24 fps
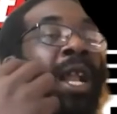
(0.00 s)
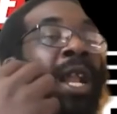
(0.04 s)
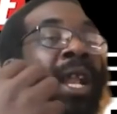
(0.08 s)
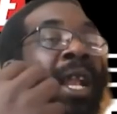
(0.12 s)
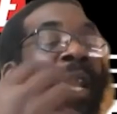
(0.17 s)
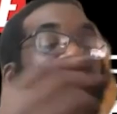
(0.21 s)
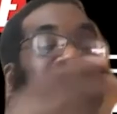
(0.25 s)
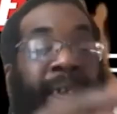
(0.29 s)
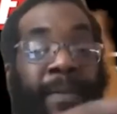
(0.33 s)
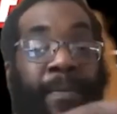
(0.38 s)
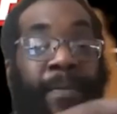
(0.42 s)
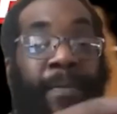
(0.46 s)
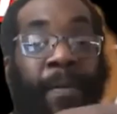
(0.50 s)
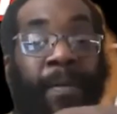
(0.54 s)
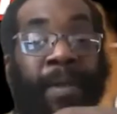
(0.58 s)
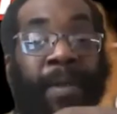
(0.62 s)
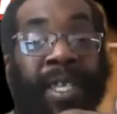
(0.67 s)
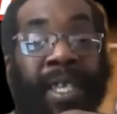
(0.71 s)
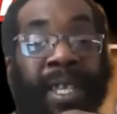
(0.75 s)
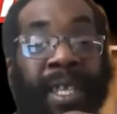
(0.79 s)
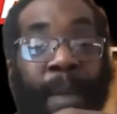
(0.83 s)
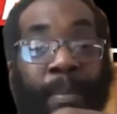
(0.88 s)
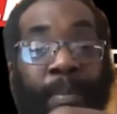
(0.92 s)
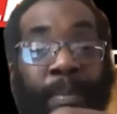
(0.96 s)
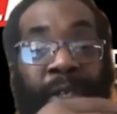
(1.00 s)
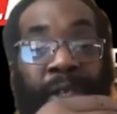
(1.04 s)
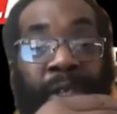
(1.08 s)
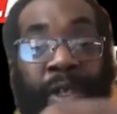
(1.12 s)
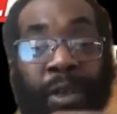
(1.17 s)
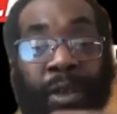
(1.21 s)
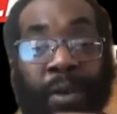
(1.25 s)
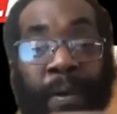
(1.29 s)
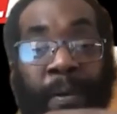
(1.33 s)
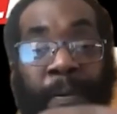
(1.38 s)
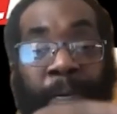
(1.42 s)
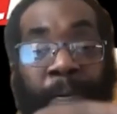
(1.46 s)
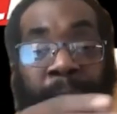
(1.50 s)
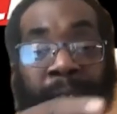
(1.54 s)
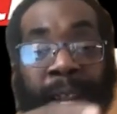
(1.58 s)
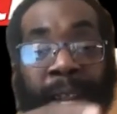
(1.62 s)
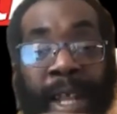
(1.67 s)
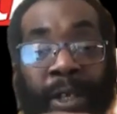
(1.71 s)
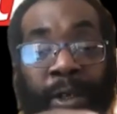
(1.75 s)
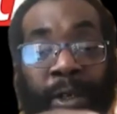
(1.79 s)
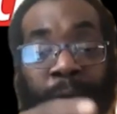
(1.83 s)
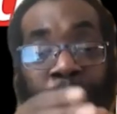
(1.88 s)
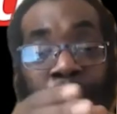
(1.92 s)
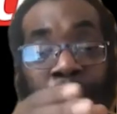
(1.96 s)
leave? Obviously, that pursuit of
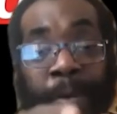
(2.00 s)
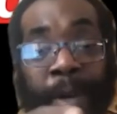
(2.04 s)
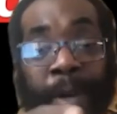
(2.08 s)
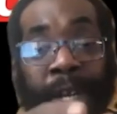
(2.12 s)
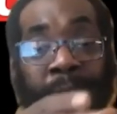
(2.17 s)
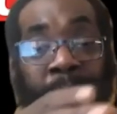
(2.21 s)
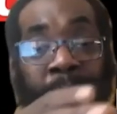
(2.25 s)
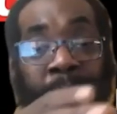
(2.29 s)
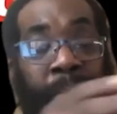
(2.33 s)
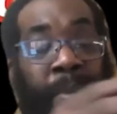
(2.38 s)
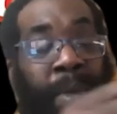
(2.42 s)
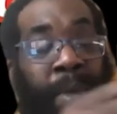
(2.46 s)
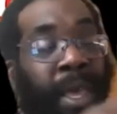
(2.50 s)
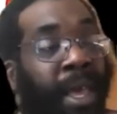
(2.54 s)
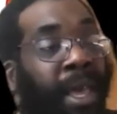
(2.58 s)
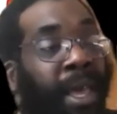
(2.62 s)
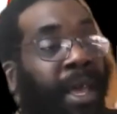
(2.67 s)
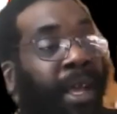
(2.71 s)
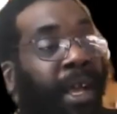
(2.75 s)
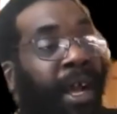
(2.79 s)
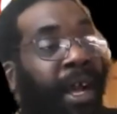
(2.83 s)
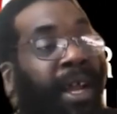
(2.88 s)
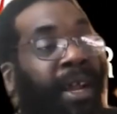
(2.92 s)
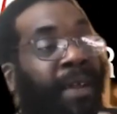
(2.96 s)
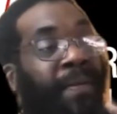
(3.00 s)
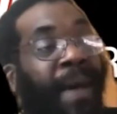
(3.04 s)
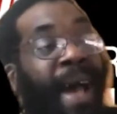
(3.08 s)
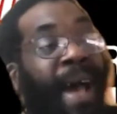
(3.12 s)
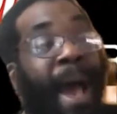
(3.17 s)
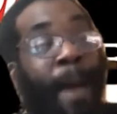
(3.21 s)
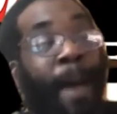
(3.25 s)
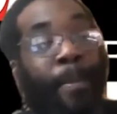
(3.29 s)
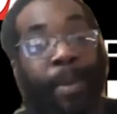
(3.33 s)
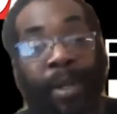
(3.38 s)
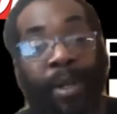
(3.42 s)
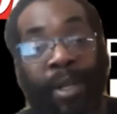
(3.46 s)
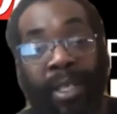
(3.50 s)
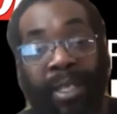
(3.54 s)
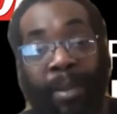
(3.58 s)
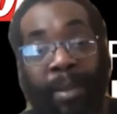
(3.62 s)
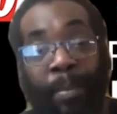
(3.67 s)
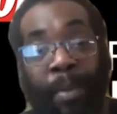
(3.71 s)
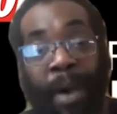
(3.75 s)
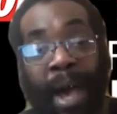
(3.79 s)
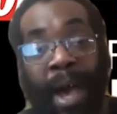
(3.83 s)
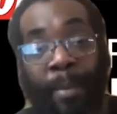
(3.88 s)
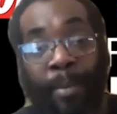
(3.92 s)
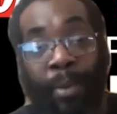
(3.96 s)
financial freedom kind of happened as a
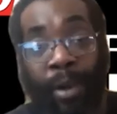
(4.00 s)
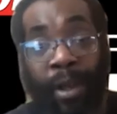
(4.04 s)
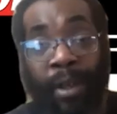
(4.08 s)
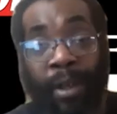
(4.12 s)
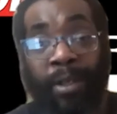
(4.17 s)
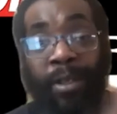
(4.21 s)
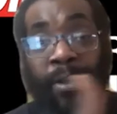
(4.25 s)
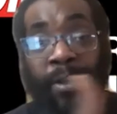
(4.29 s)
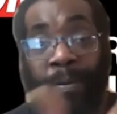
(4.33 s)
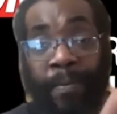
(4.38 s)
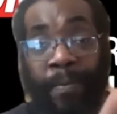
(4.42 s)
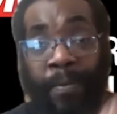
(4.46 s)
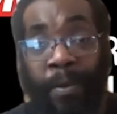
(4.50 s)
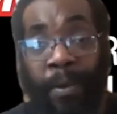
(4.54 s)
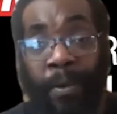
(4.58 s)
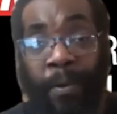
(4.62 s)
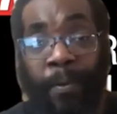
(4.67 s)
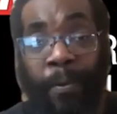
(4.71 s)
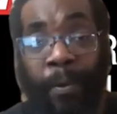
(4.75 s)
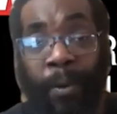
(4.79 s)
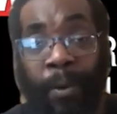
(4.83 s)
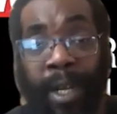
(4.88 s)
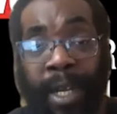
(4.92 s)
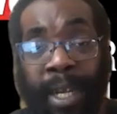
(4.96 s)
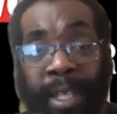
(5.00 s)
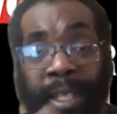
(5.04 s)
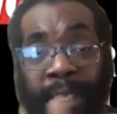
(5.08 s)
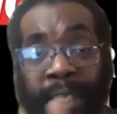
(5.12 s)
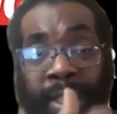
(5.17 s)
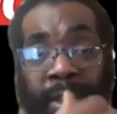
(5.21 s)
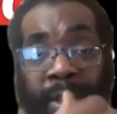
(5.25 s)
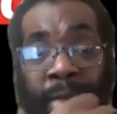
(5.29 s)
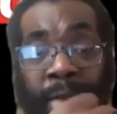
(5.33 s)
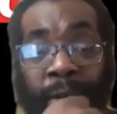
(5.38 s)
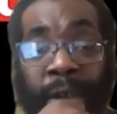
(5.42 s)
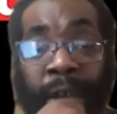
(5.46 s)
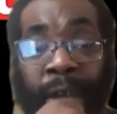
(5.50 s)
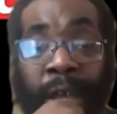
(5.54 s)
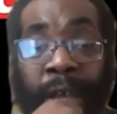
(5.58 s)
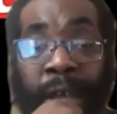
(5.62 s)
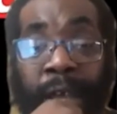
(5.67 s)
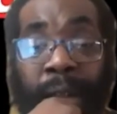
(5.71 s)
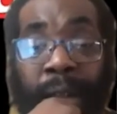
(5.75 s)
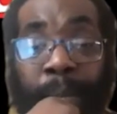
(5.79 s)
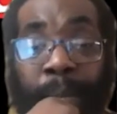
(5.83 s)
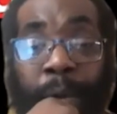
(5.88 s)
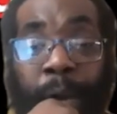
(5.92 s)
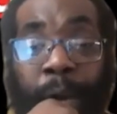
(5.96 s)
byproduct of you falling into
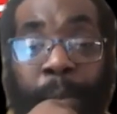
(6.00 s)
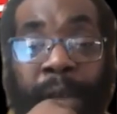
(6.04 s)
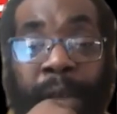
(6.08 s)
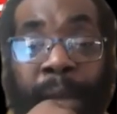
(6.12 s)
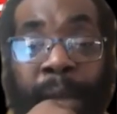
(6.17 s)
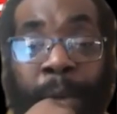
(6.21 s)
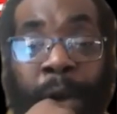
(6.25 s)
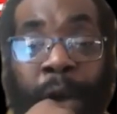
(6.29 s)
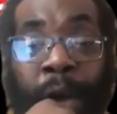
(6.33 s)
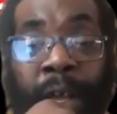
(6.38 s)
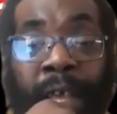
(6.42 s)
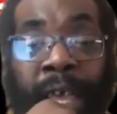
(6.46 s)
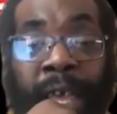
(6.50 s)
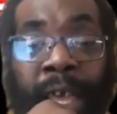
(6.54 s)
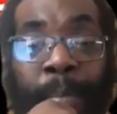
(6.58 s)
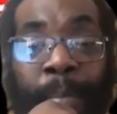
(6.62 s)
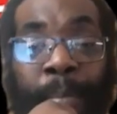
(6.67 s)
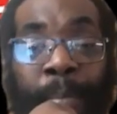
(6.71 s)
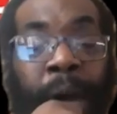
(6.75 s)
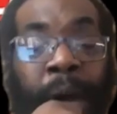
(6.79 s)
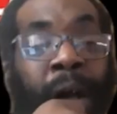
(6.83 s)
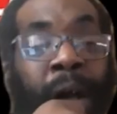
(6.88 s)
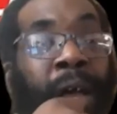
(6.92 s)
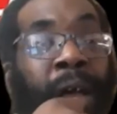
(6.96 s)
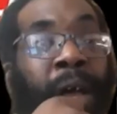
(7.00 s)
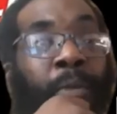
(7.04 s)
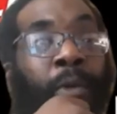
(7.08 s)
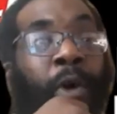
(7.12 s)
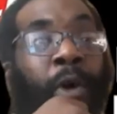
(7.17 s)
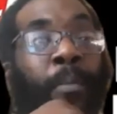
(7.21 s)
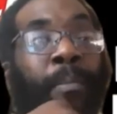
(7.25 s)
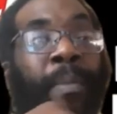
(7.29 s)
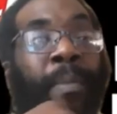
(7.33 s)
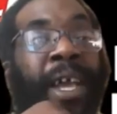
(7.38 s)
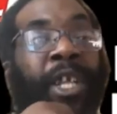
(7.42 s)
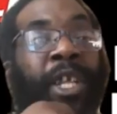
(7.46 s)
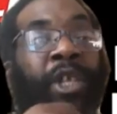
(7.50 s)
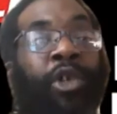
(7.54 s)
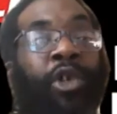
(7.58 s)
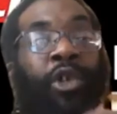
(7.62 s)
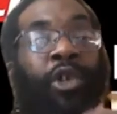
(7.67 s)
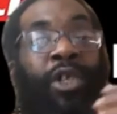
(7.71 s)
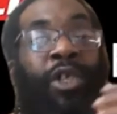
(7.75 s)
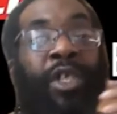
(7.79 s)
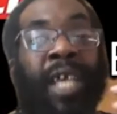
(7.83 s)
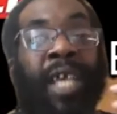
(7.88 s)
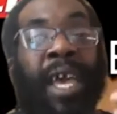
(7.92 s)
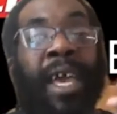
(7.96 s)
the property market. But what made
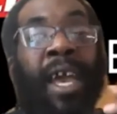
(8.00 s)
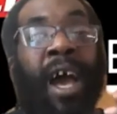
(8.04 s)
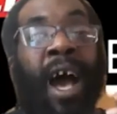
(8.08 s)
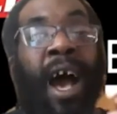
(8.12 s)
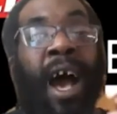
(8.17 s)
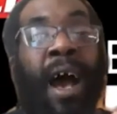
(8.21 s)
you say,